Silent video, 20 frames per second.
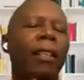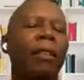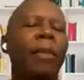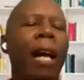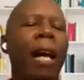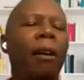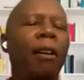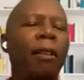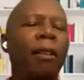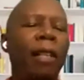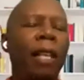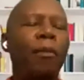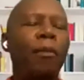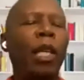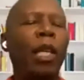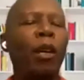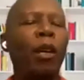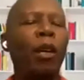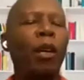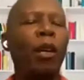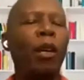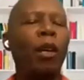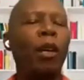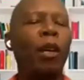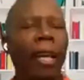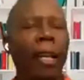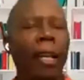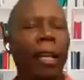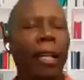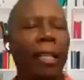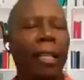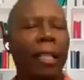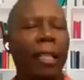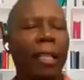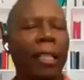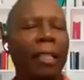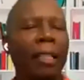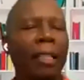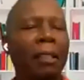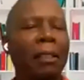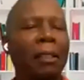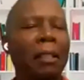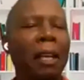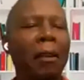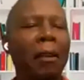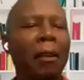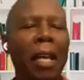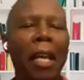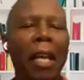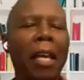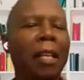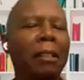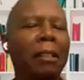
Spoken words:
Now, let me go back to Anna. So